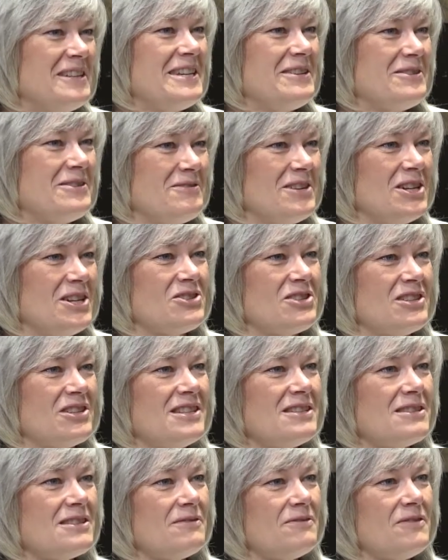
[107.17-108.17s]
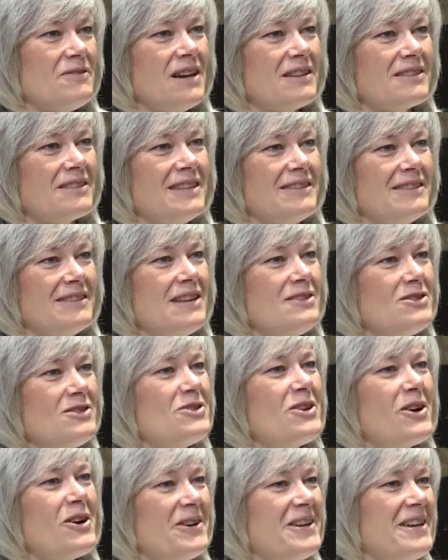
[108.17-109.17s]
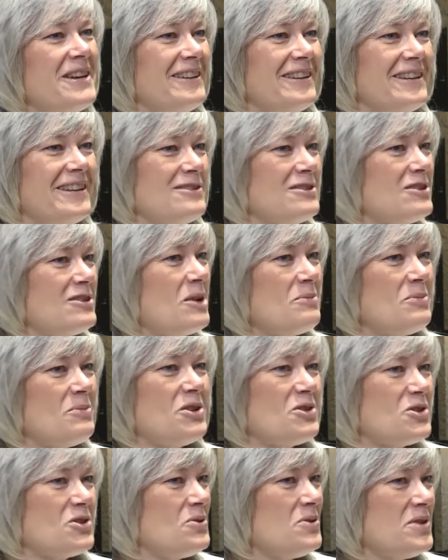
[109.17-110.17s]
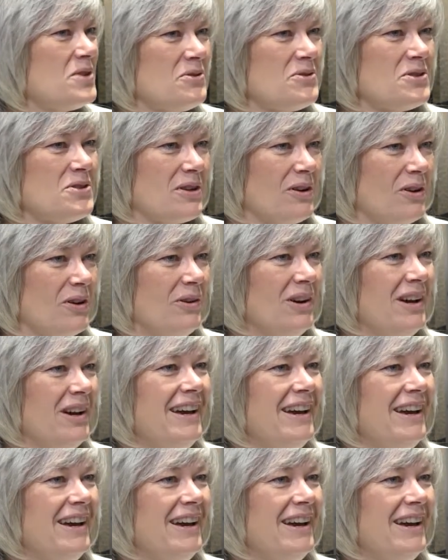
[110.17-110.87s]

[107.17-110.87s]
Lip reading: Innovation is the fact that that started in Cyboss 2 years ago.